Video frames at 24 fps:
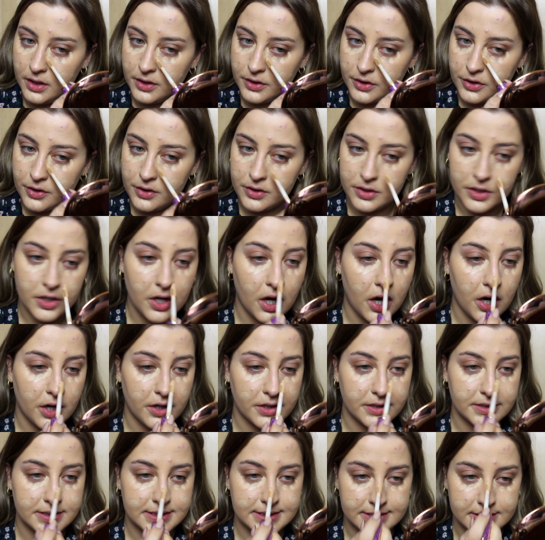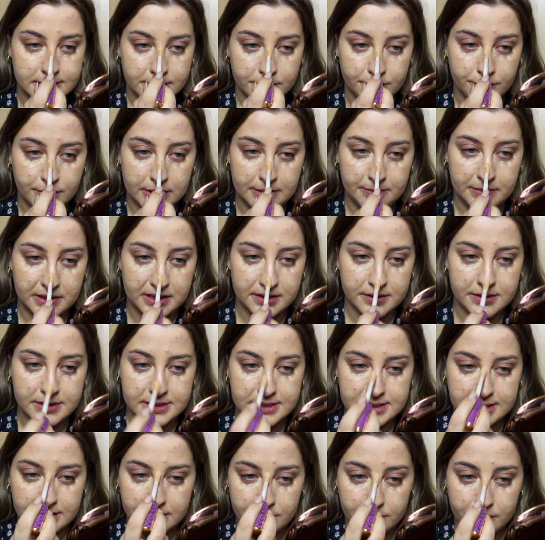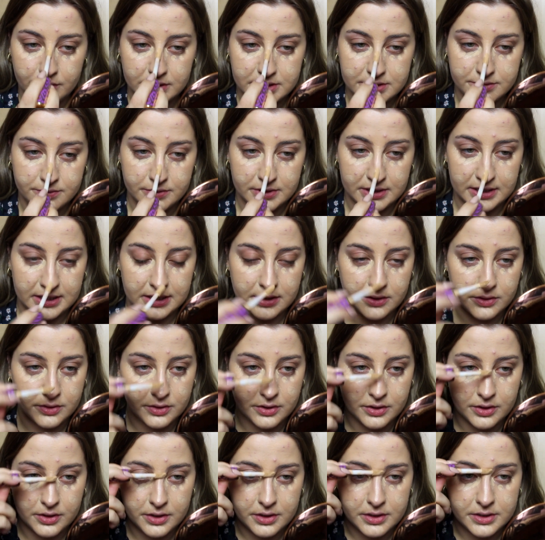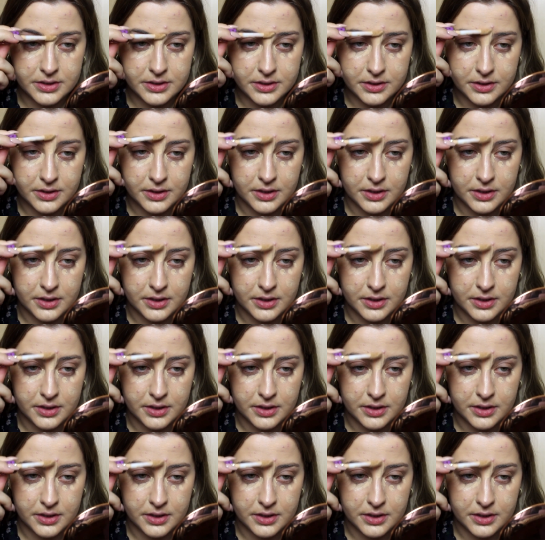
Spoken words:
The NARS creamy concealer is really good.